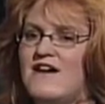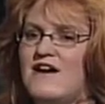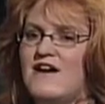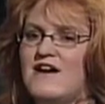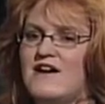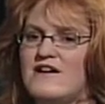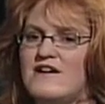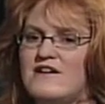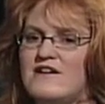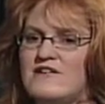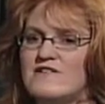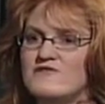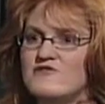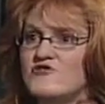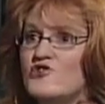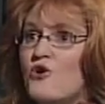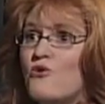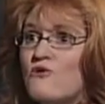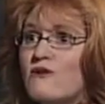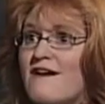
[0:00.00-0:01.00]
uh,
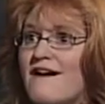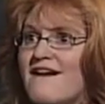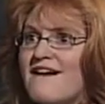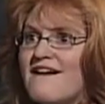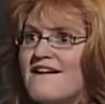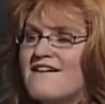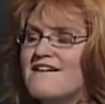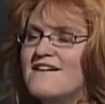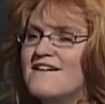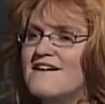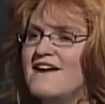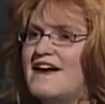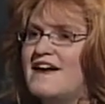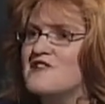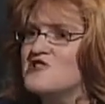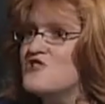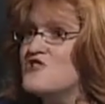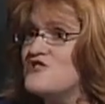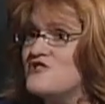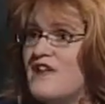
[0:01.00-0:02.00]
yoga,
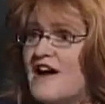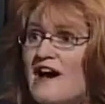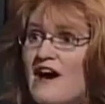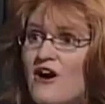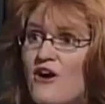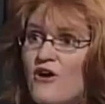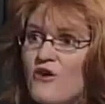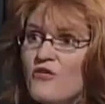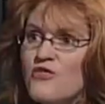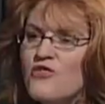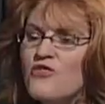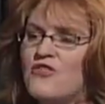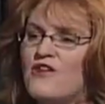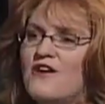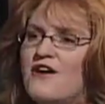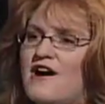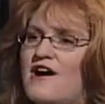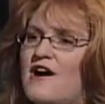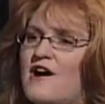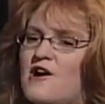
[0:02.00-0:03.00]
and good health.
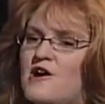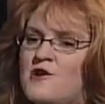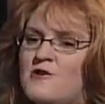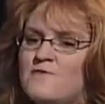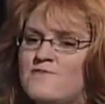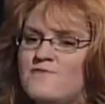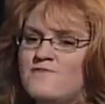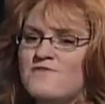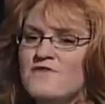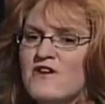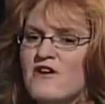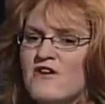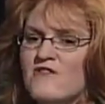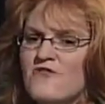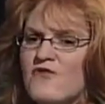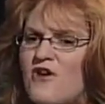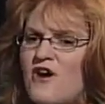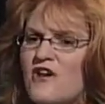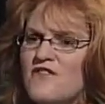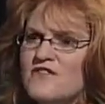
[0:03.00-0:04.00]
Um,
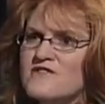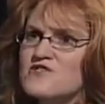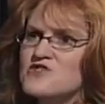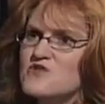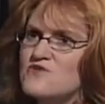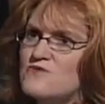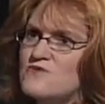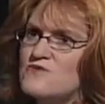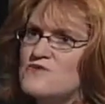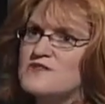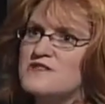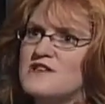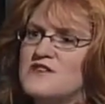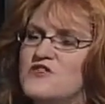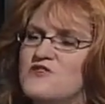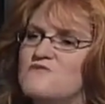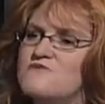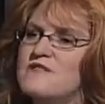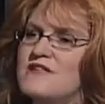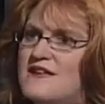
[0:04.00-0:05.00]
so, all the tools that
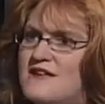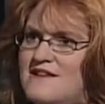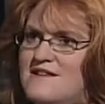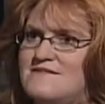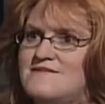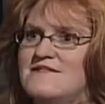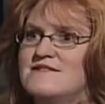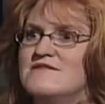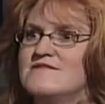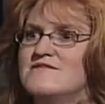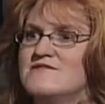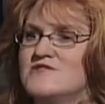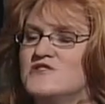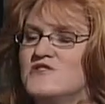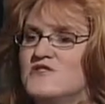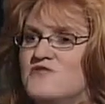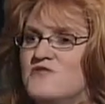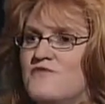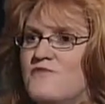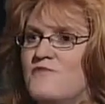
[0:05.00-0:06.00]
you need
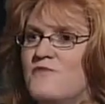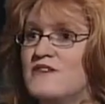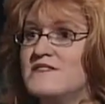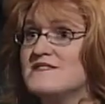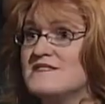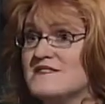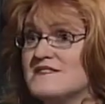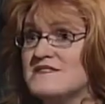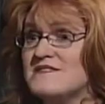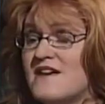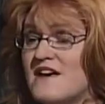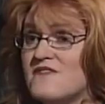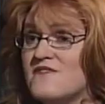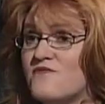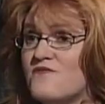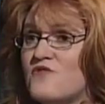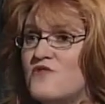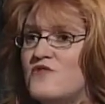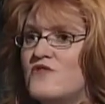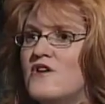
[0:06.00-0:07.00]
to be
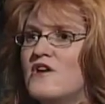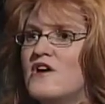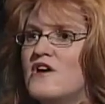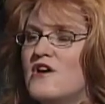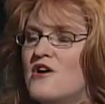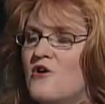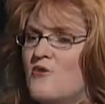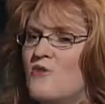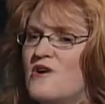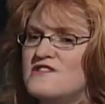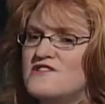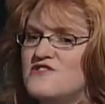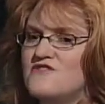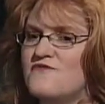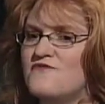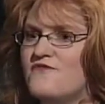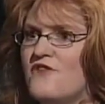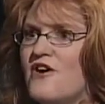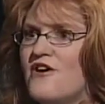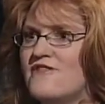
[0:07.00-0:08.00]
successful. Once
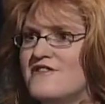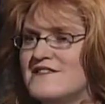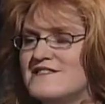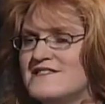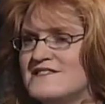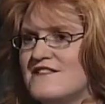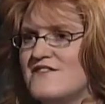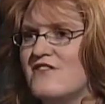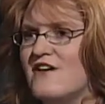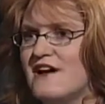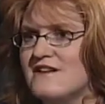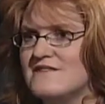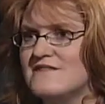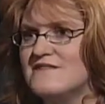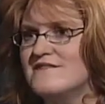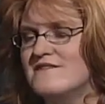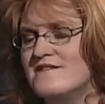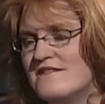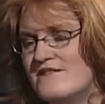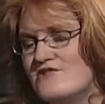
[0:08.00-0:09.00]
you've already
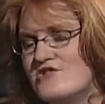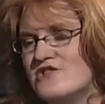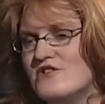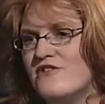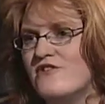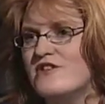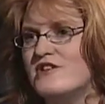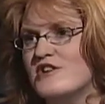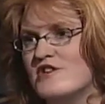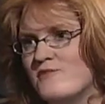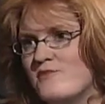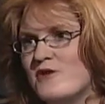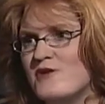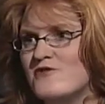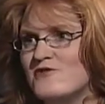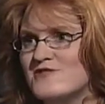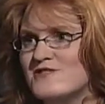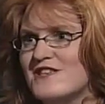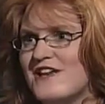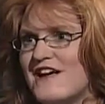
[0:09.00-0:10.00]
selected the engineering and
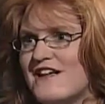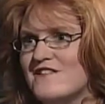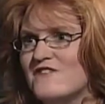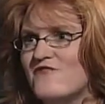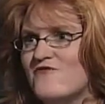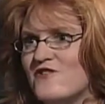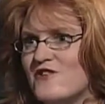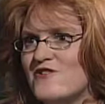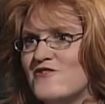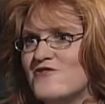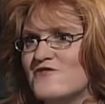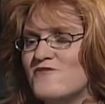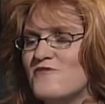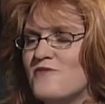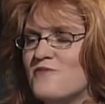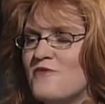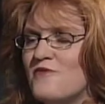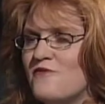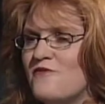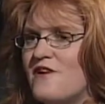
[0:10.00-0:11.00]
computer science field, we're
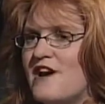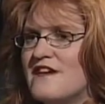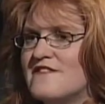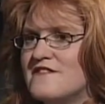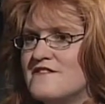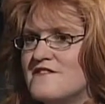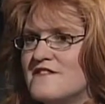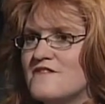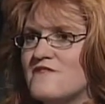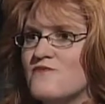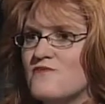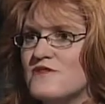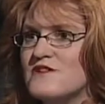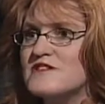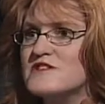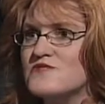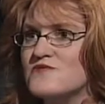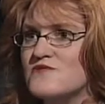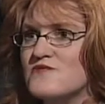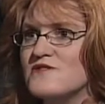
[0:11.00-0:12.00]
providing this
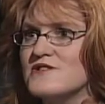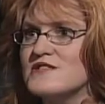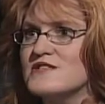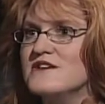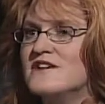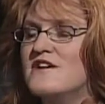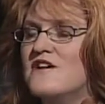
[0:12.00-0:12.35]
resource